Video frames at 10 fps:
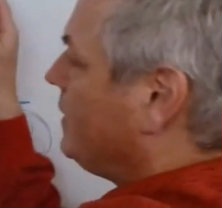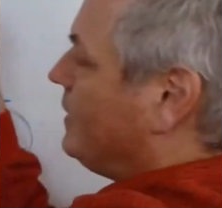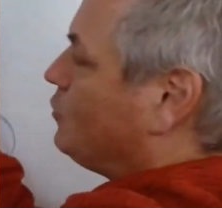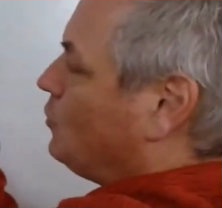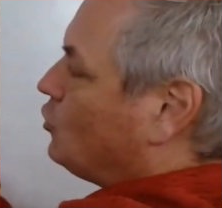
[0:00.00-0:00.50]

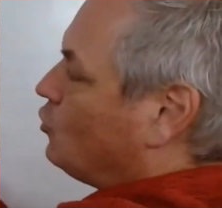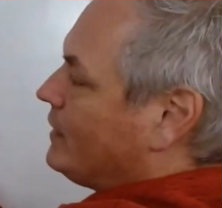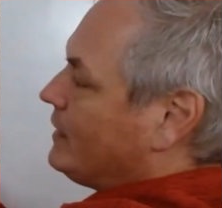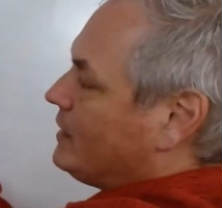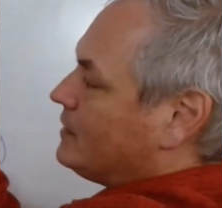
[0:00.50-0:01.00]
It will go
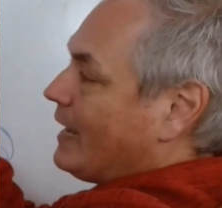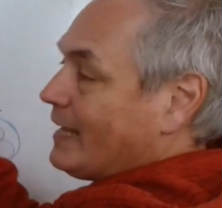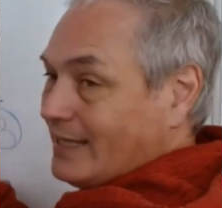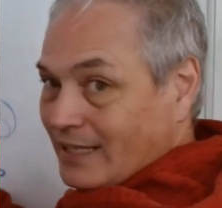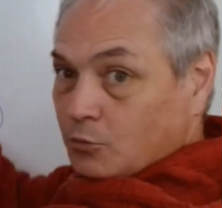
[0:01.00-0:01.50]
in
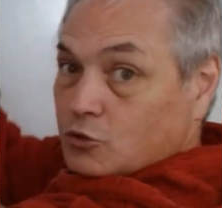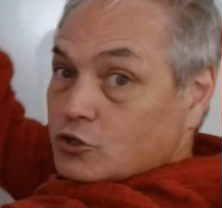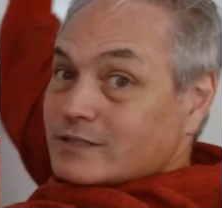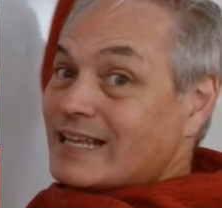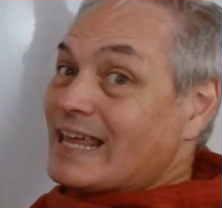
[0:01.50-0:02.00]
and then it will
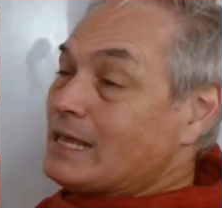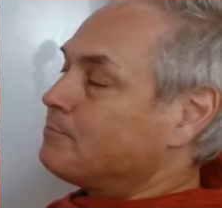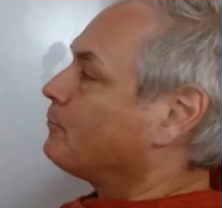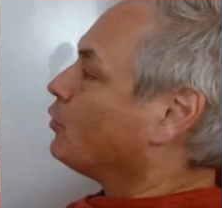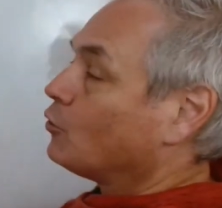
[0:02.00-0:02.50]
just
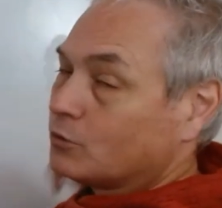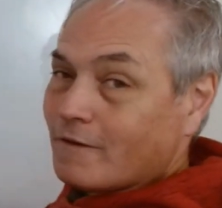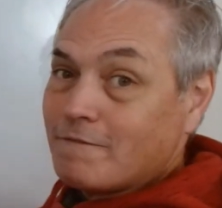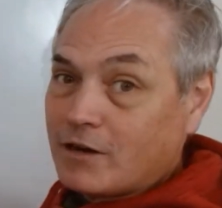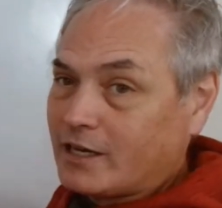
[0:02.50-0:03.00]
implode
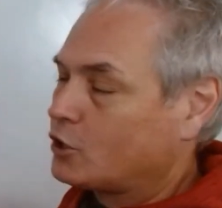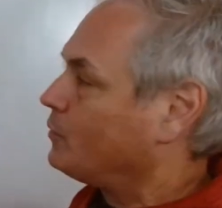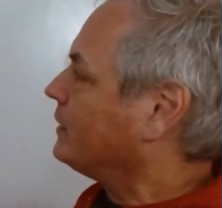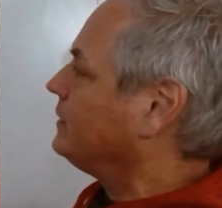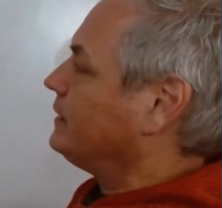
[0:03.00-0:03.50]
very
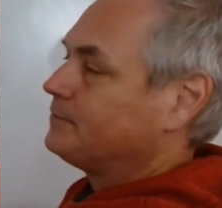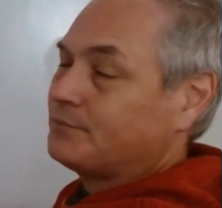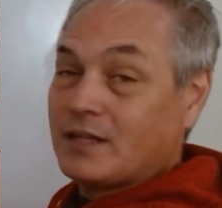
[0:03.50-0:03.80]
quickly.